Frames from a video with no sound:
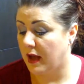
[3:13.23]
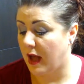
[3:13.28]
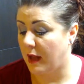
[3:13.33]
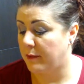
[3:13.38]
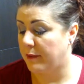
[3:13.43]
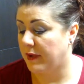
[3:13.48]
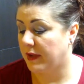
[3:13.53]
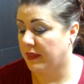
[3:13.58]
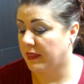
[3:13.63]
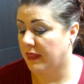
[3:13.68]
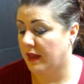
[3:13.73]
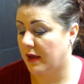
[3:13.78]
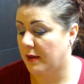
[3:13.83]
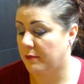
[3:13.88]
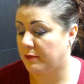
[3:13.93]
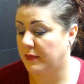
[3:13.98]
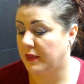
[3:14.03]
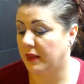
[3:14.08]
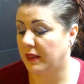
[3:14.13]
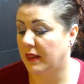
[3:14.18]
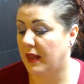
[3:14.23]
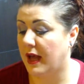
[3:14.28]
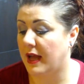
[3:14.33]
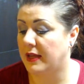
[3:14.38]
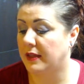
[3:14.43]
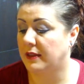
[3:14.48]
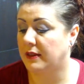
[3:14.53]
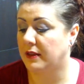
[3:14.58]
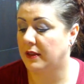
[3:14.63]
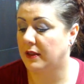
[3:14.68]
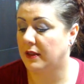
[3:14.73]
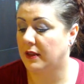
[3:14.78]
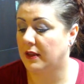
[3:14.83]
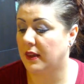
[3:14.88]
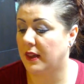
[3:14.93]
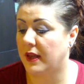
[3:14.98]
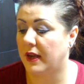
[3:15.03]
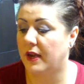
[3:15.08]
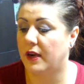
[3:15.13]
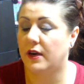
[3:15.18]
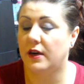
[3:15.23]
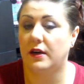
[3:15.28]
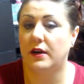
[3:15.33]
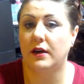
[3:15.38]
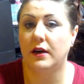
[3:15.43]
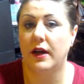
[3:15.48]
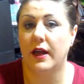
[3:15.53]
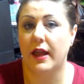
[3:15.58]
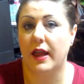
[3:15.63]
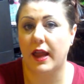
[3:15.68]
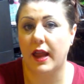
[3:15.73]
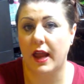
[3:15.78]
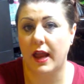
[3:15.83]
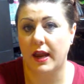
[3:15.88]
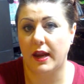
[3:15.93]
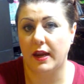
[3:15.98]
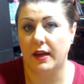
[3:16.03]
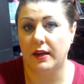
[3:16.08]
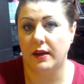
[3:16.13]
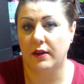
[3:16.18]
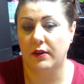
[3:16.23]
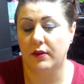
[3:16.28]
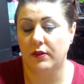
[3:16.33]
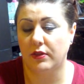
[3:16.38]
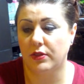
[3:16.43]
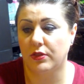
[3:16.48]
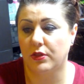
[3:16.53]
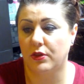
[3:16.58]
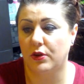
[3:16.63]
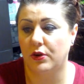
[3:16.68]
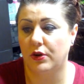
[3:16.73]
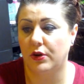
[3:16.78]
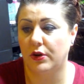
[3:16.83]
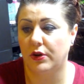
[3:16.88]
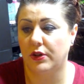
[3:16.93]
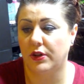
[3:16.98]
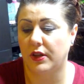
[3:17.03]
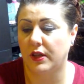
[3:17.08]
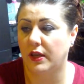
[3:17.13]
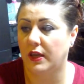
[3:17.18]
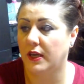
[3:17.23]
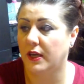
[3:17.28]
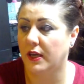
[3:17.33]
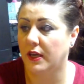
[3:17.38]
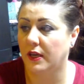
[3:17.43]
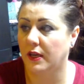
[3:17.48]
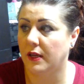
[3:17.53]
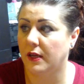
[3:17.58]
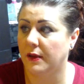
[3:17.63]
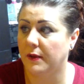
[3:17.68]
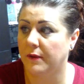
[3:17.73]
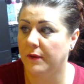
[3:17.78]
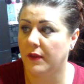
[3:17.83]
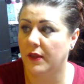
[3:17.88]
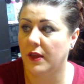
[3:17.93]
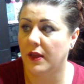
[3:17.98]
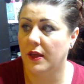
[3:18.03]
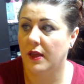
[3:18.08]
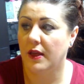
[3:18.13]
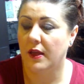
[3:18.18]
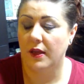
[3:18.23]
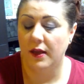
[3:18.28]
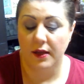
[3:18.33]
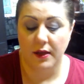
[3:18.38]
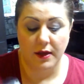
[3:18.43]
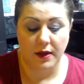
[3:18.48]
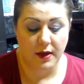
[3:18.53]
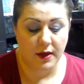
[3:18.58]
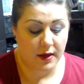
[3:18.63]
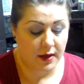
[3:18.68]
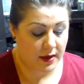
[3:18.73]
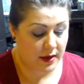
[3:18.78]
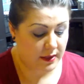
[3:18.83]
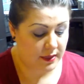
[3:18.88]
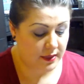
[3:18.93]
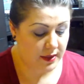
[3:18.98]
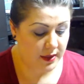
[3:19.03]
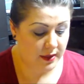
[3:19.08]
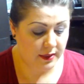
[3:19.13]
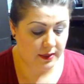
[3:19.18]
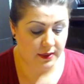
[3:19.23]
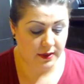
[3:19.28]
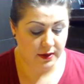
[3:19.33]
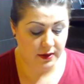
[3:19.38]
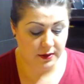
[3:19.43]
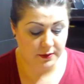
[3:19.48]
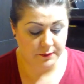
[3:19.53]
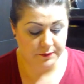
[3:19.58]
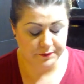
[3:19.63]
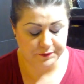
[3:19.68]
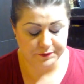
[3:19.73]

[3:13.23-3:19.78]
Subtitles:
I picked up the Light Clear 813, and then the